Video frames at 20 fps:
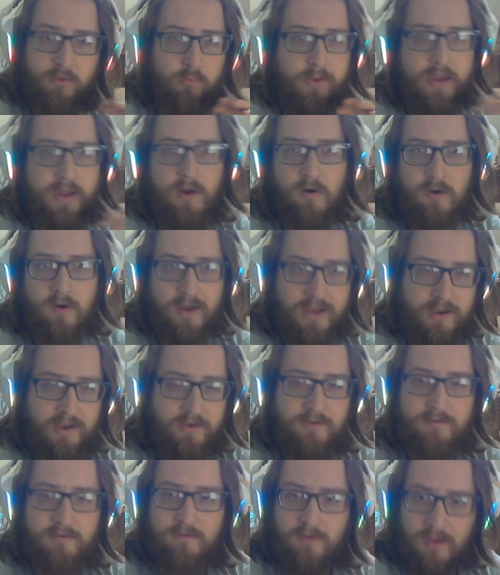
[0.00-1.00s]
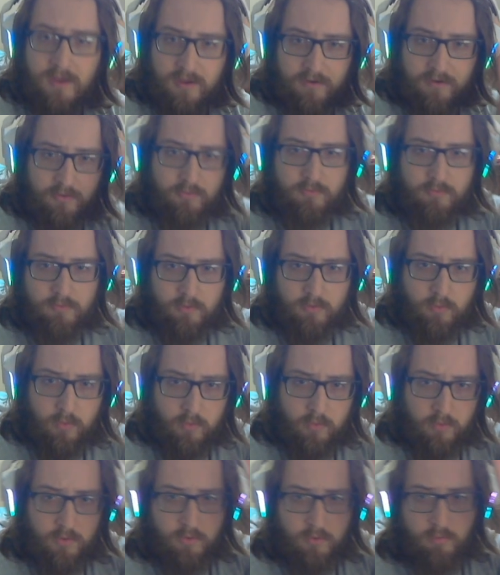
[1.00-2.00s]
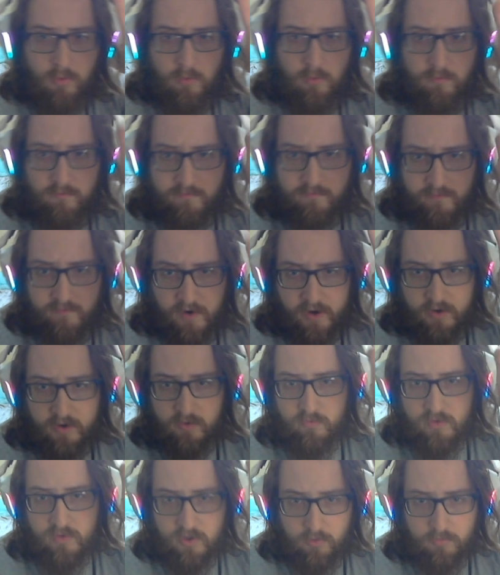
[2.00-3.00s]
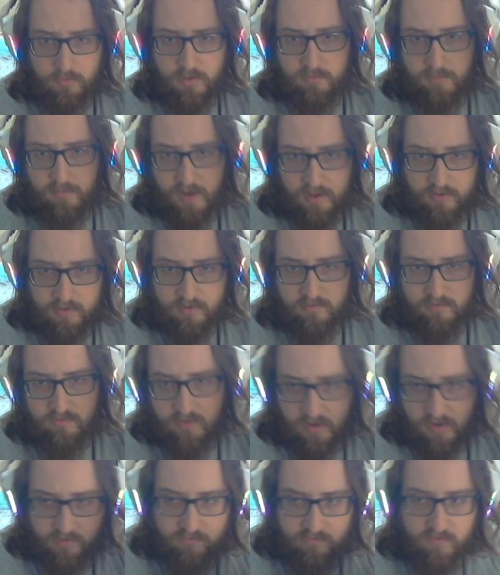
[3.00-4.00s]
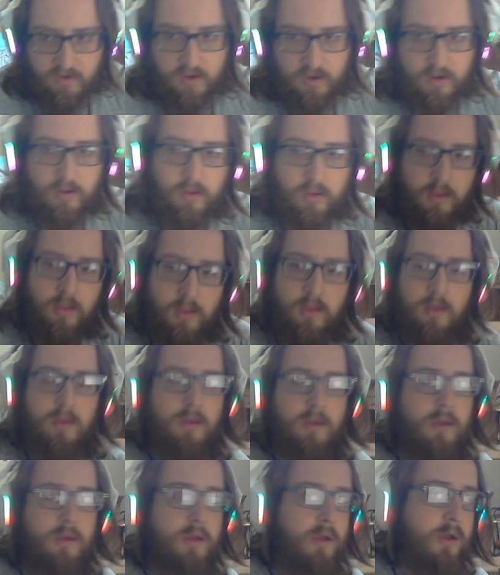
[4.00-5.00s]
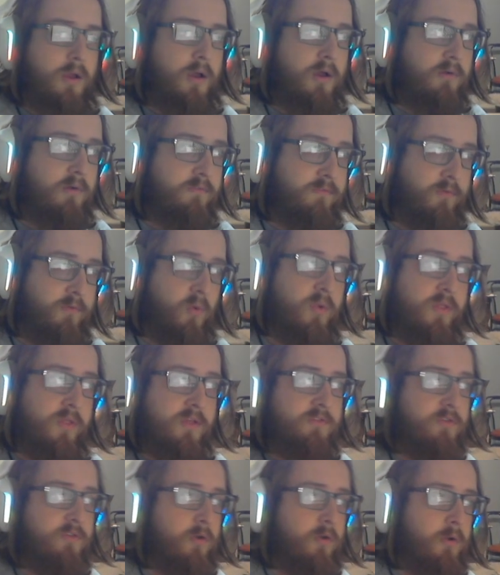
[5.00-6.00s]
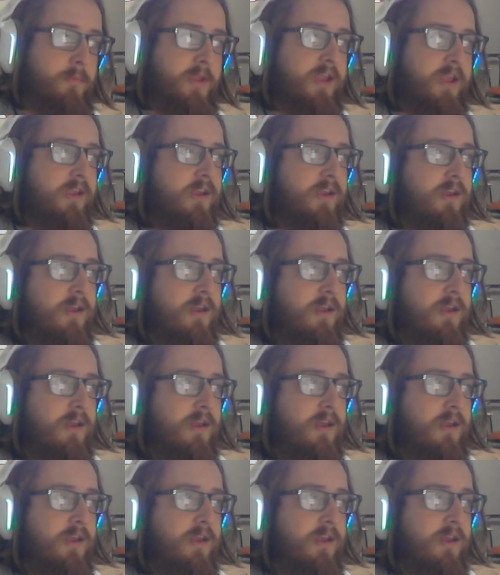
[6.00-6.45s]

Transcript: We are in, quote-unquote, final human balance testing for this army.